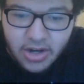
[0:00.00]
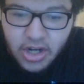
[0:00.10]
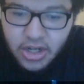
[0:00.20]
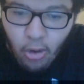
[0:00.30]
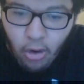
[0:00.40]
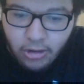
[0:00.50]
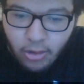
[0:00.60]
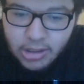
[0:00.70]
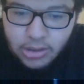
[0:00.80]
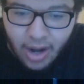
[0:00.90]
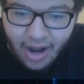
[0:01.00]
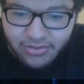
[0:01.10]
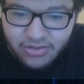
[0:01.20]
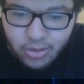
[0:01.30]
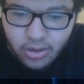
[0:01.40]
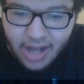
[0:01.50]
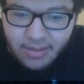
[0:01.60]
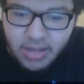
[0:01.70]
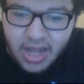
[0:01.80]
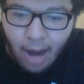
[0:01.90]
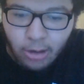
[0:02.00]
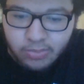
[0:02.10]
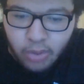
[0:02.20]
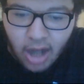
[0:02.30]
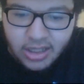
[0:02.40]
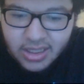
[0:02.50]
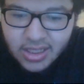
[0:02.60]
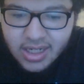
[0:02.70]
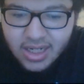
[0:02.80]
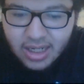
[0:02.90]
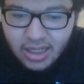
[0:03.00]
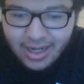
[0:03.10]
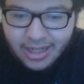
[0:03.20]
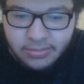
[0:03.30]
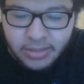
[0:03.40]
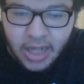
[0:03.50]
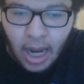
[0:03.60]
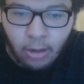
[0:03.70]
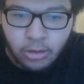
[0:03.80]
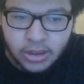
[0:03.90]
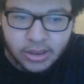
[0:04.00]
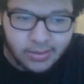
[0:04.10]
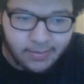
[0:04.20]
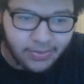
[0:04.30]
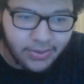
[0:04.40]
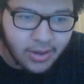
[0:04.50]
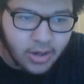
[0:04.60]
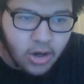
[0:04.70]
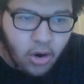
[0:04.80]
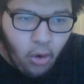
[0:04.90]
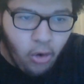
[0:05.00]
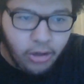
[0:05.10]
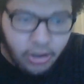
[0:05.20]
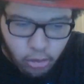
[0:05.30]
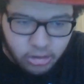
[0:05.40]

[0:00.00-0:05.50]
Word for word: You're going to have to let me out, Brock. Let me out or you